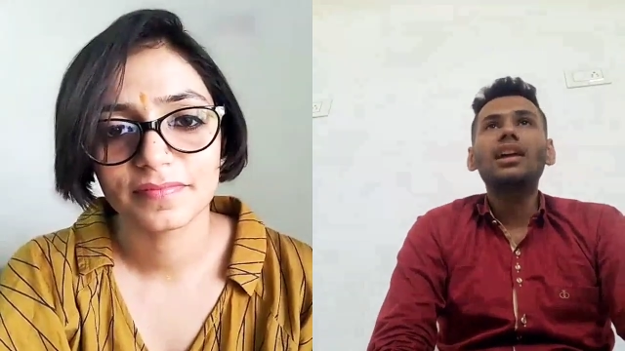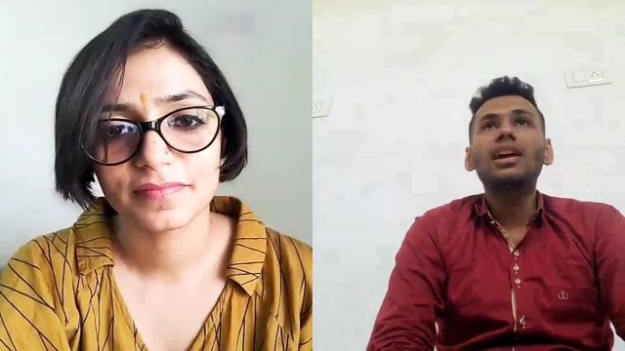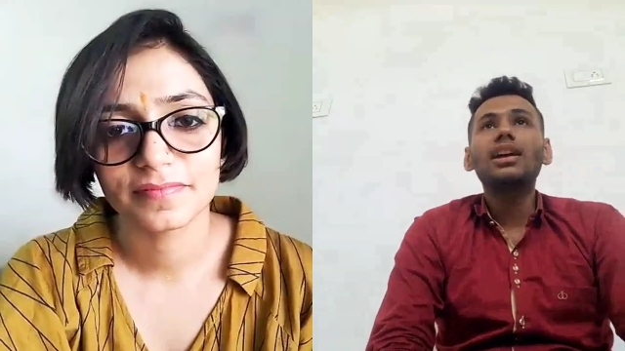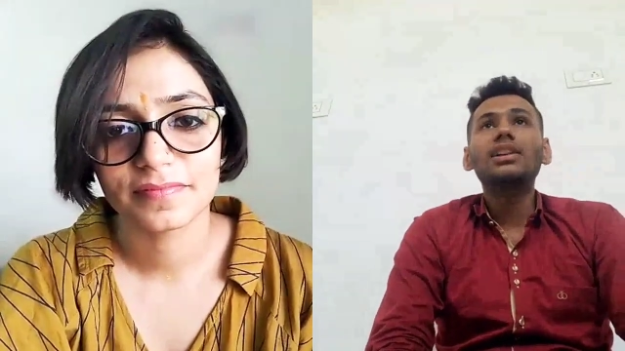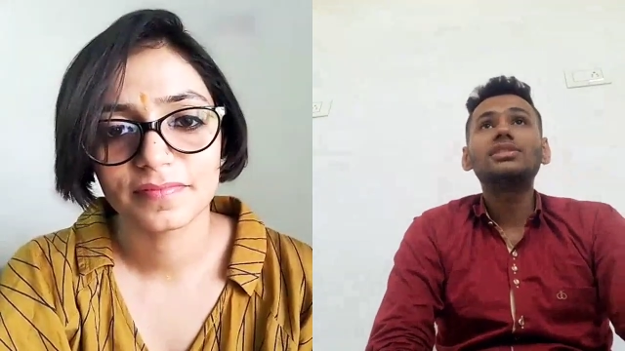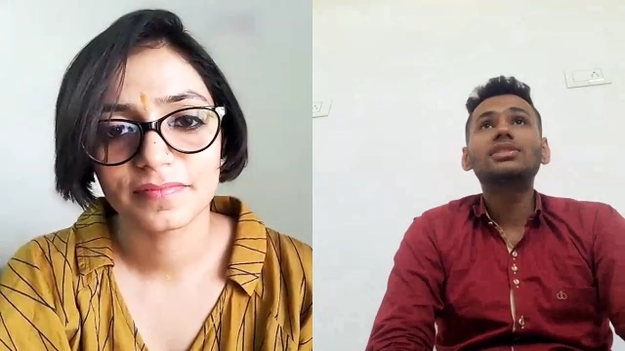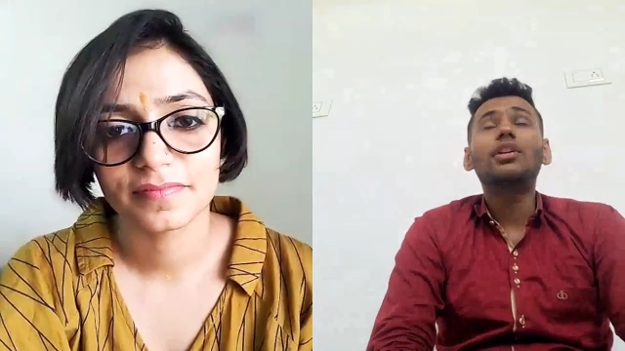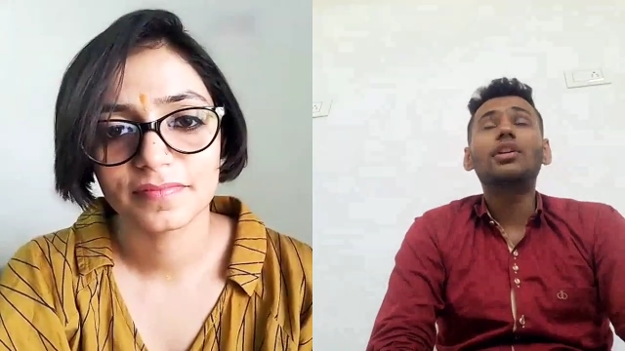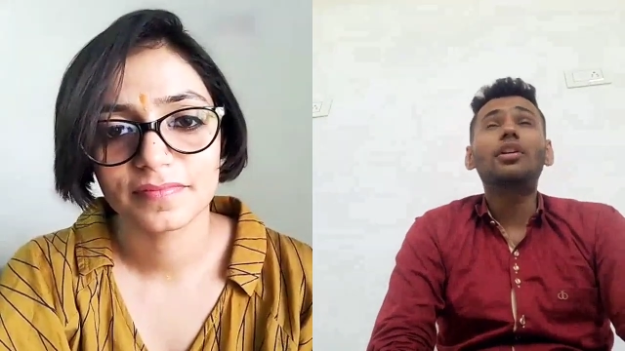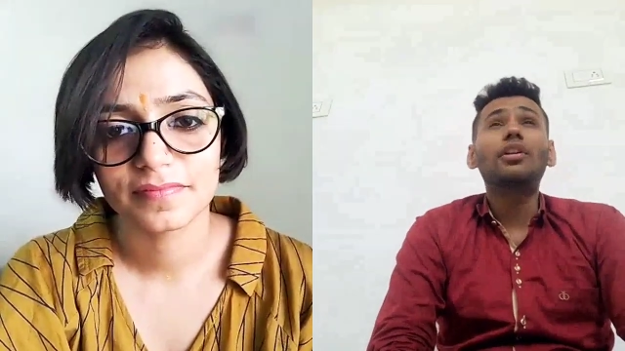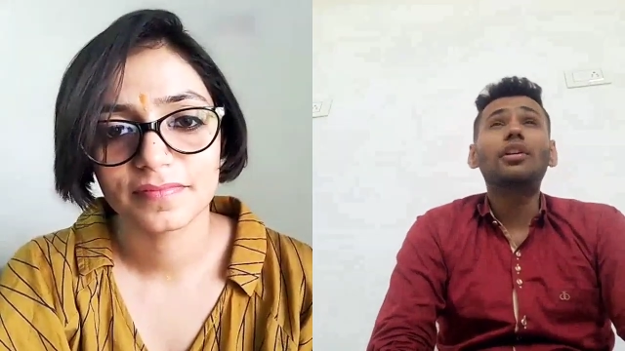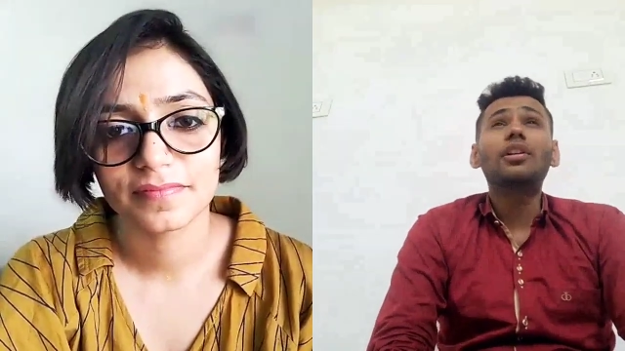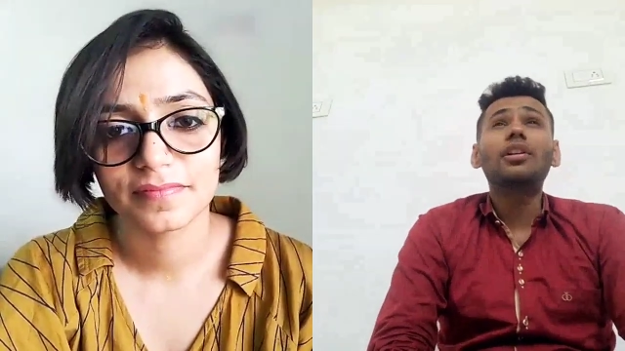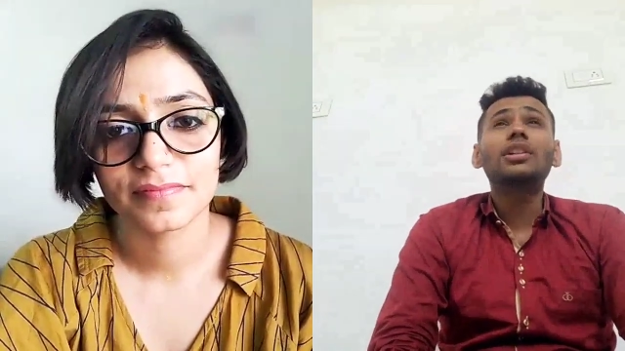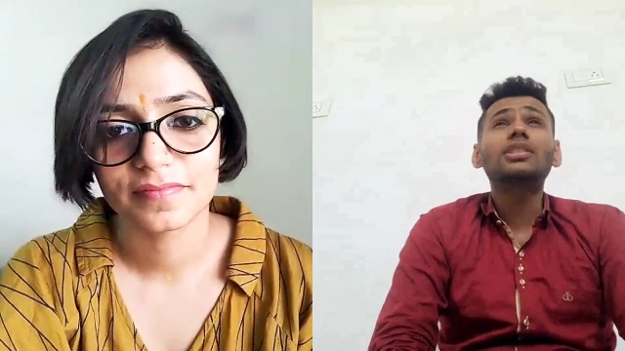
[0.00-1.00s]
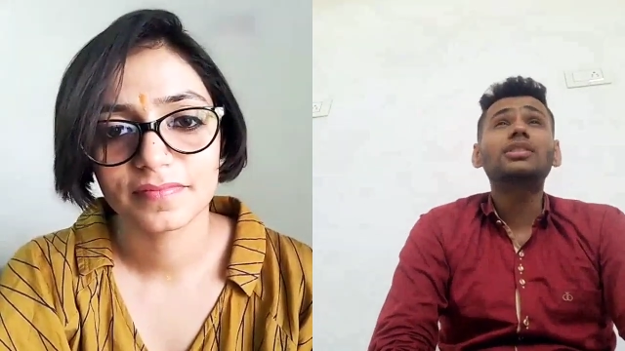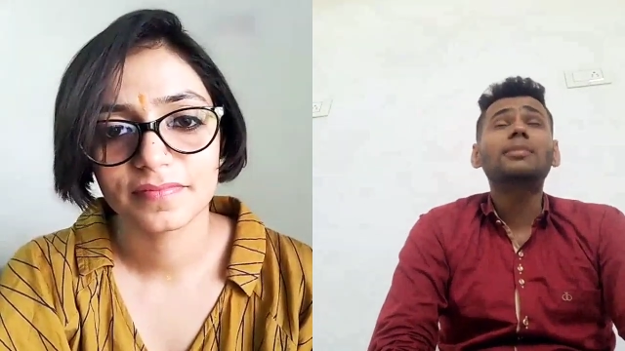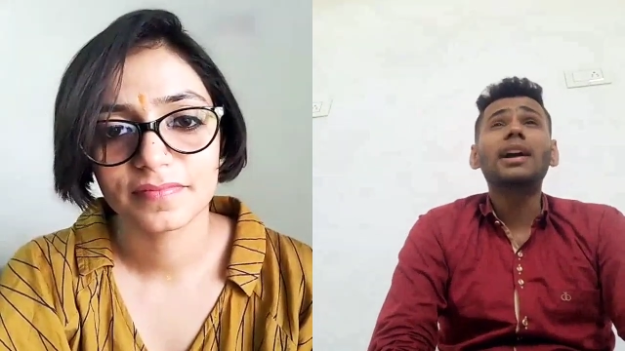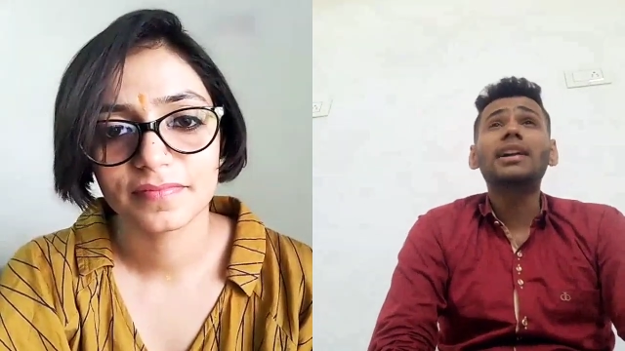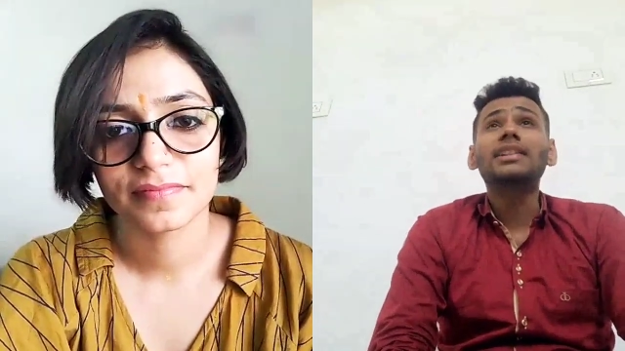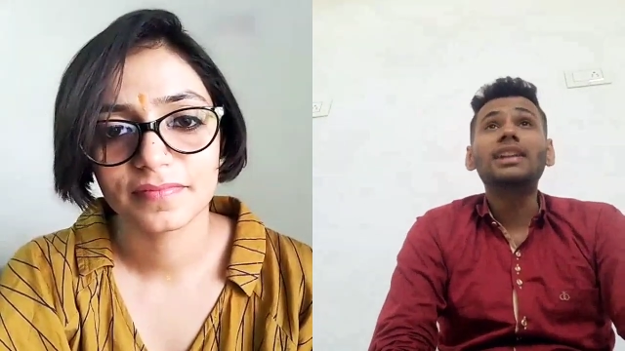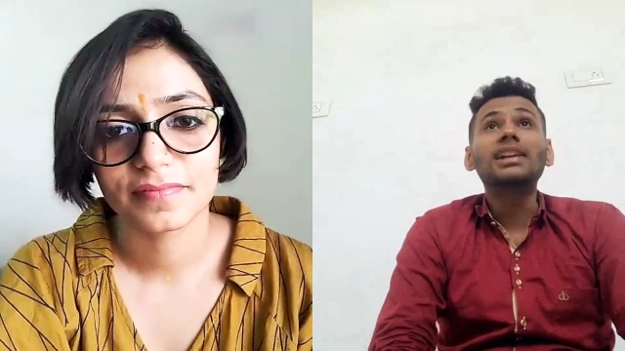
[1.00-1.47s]
Speaker 1: as
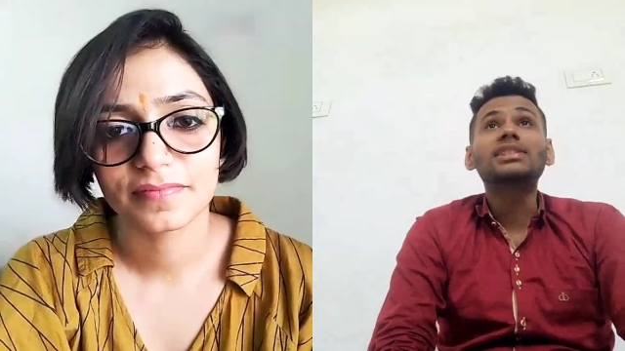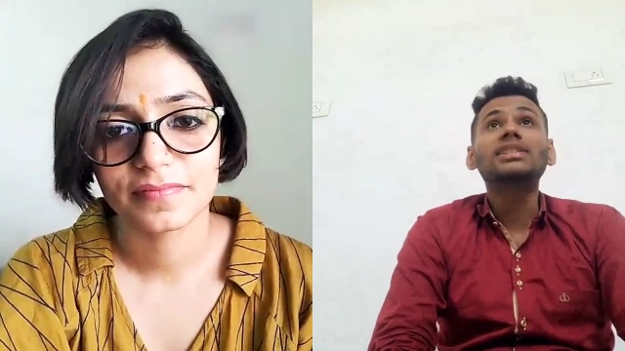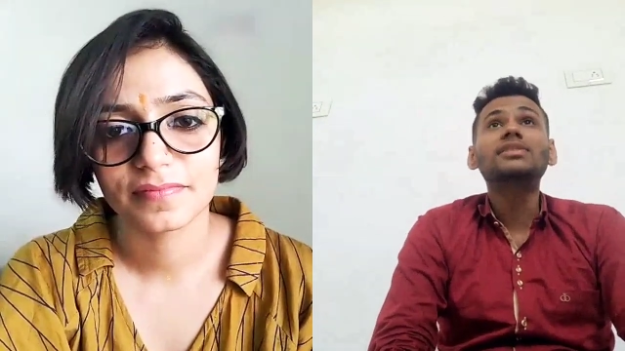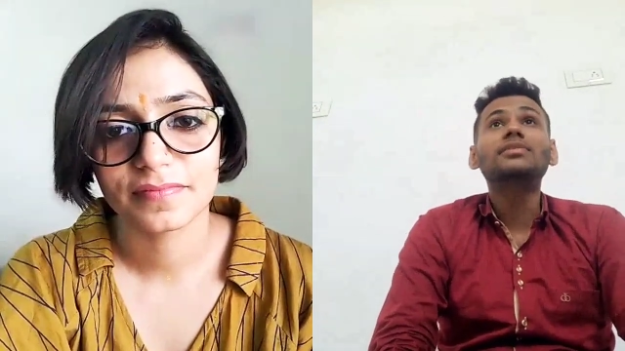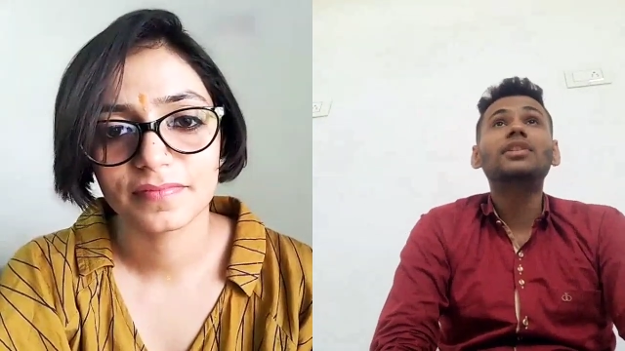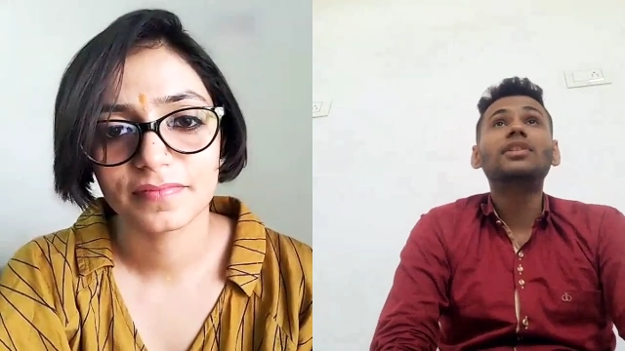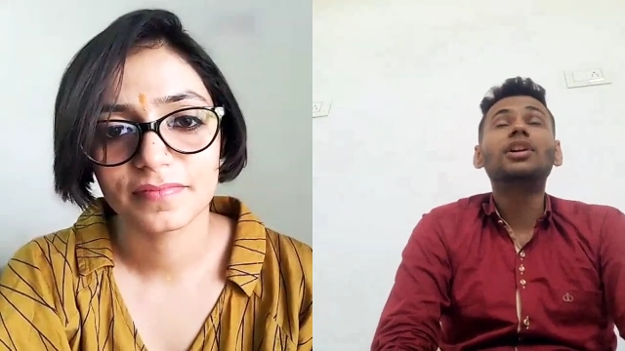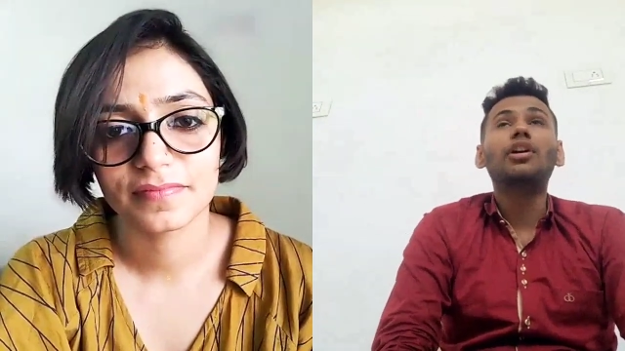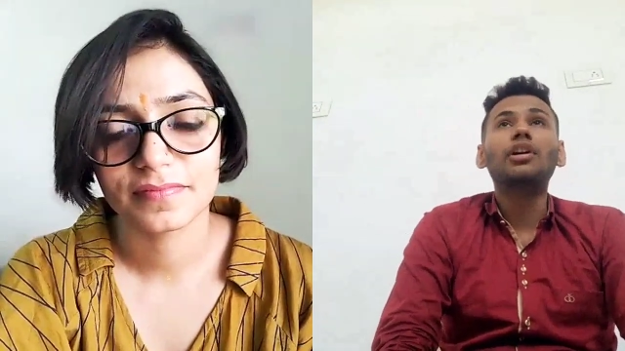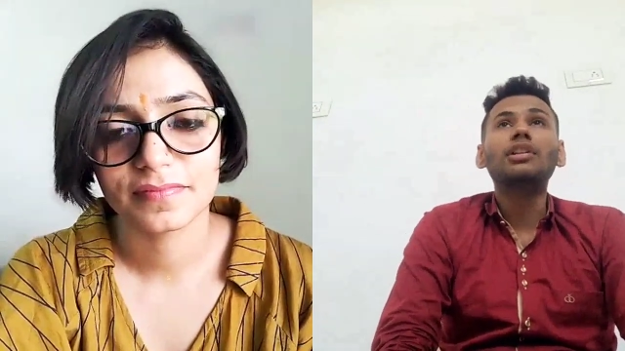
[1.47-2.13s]
my classes were